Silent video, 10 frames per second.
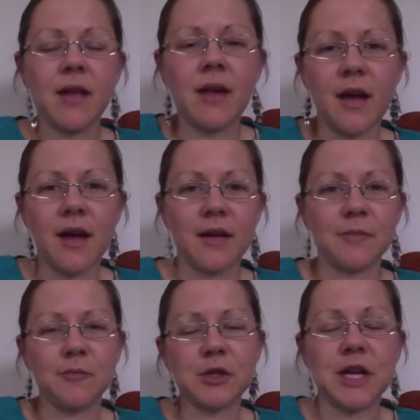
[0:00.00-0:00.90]

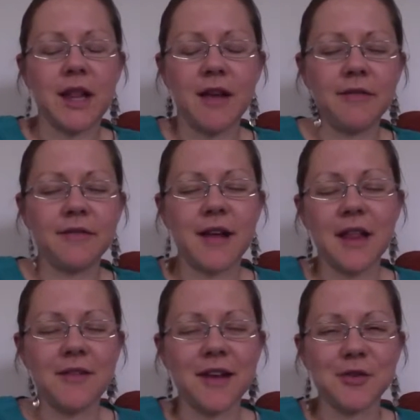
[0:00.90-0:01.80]
um, which I love. I
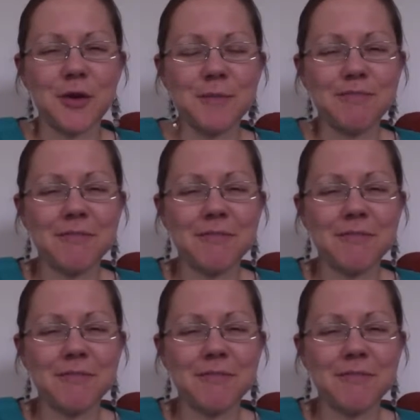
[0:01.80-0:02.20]
love ice cream.